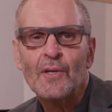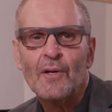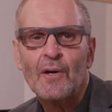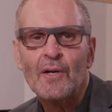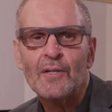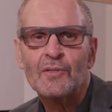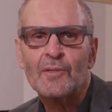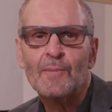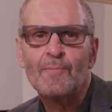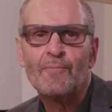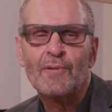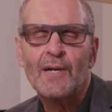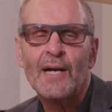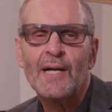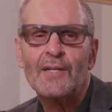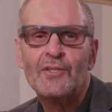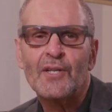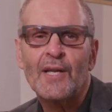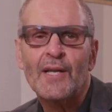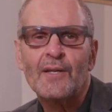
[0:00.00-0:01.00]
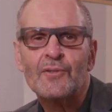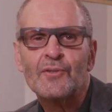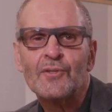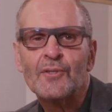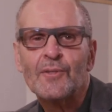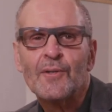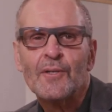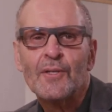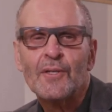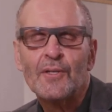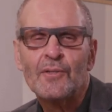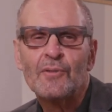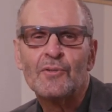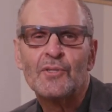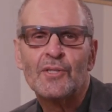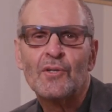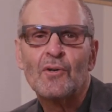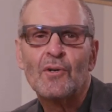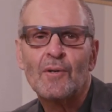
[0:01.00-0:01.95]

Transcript: on some projects using